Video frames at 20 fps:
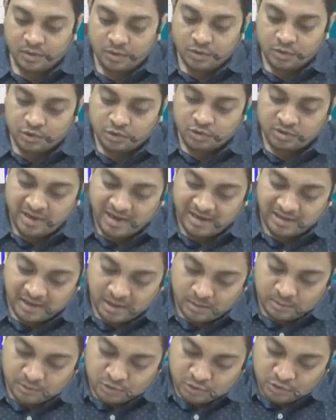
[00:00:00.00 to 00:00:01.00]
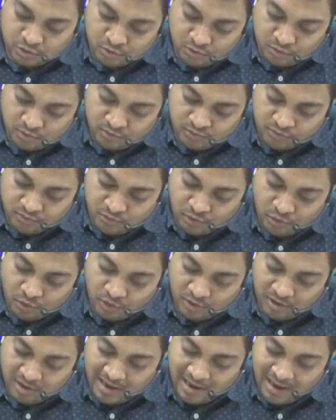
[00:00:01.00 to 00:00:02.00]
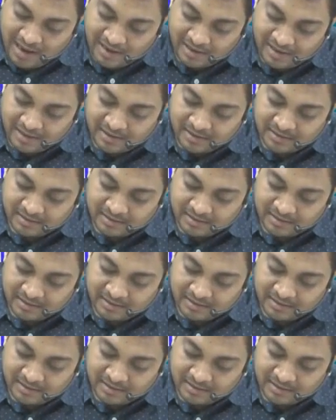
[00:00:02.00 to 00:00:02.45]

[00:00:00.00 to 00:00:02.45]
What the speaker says: So that comes to 4 lakh